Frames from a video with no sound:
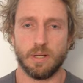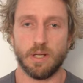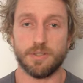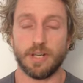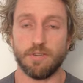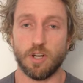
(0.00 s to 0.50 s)

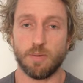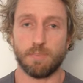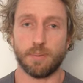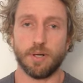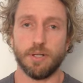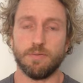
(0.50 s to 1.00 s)
Hi, David
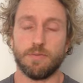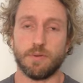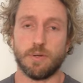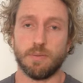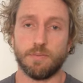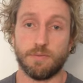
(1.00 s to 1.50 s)
O'Brien
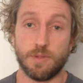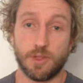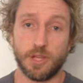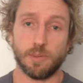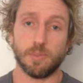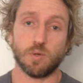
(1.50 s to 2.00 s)
from
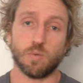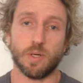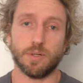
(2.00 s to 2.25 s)
Fifth Element